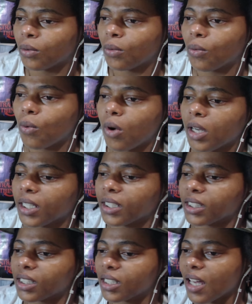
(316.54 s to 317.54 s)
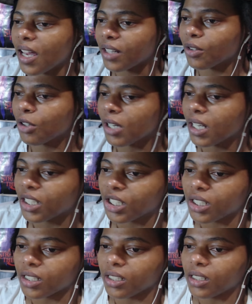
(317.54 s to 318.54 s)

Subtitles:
What is that creation?